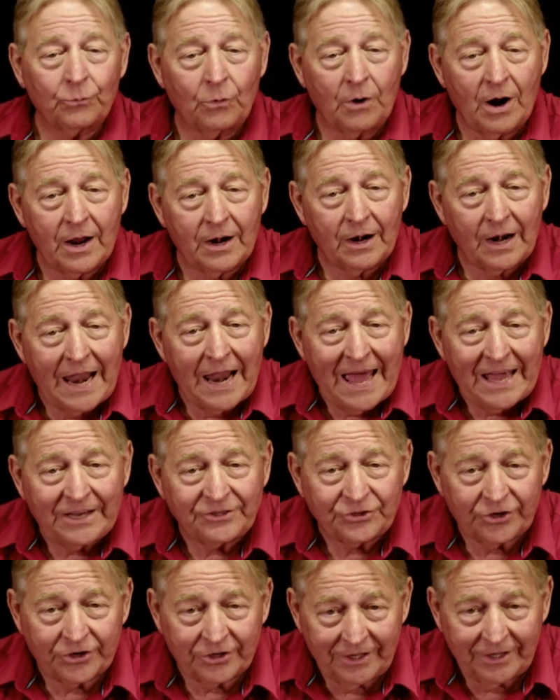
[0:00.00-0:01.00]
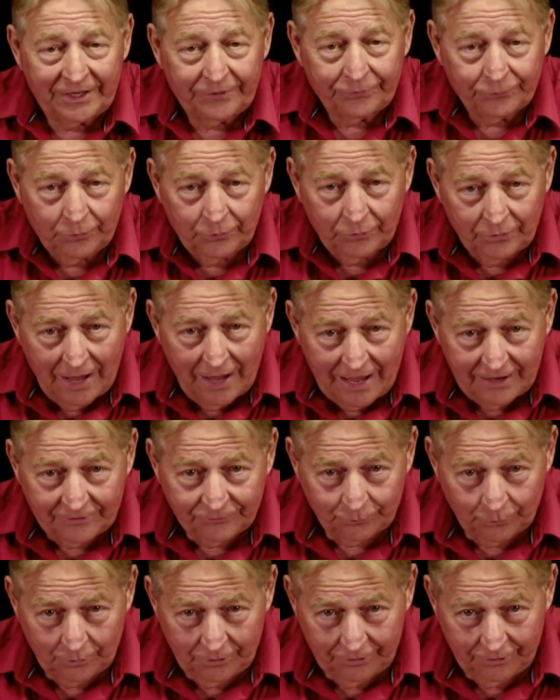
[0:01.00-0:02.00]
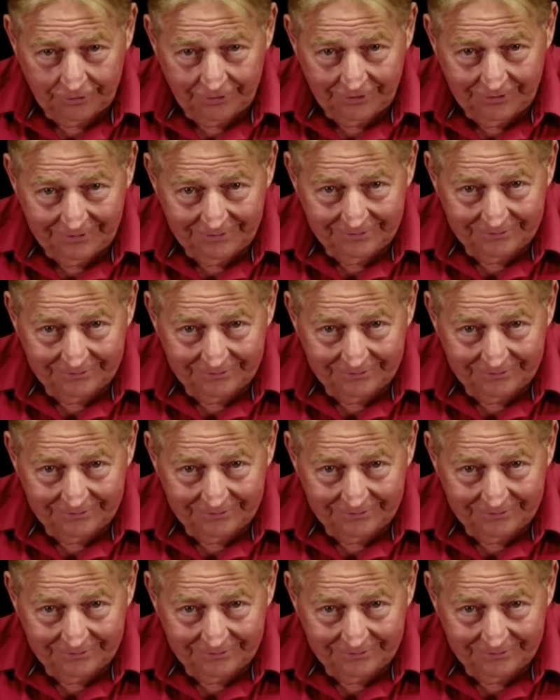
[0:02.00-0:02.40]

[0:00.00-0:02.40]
chronologically through God's Word.